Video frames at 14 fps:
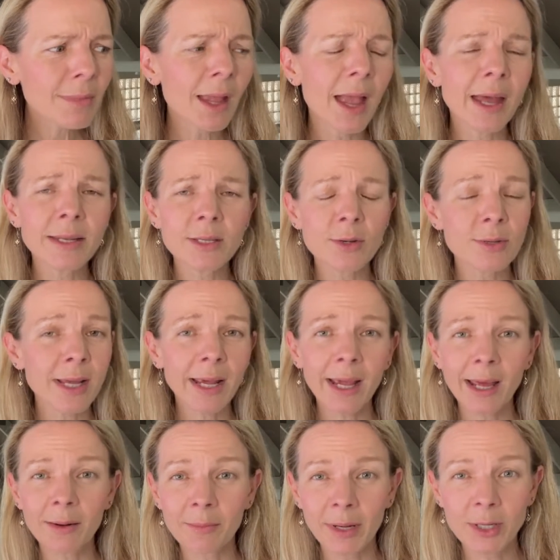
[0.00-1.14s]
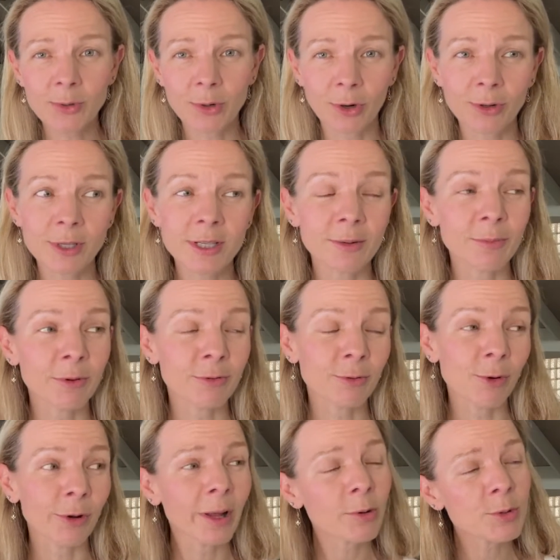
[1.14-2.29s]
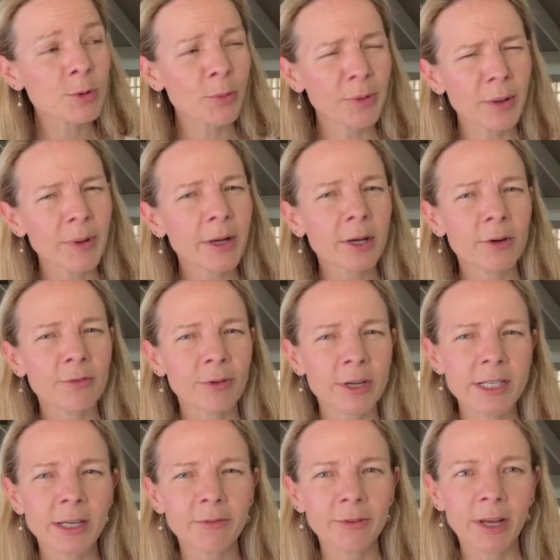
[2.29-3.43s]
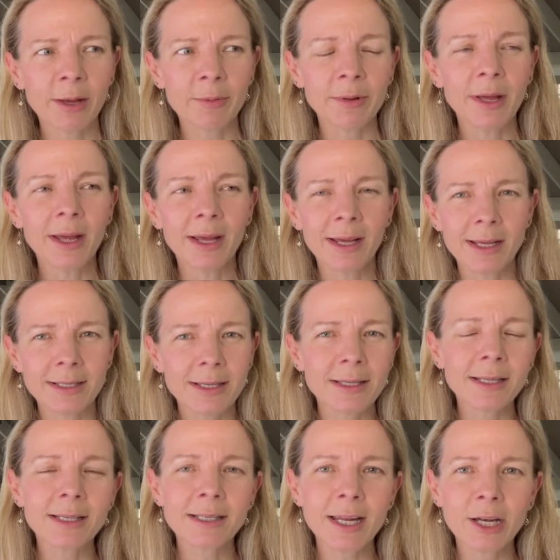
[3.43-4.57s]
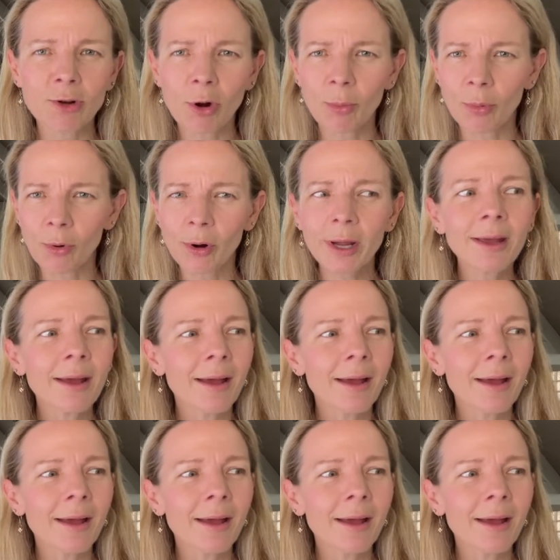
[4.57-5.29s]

And so Zach hadn't been to an onsen before, and that was probably a bit confronting for him as a 16-year-old boy.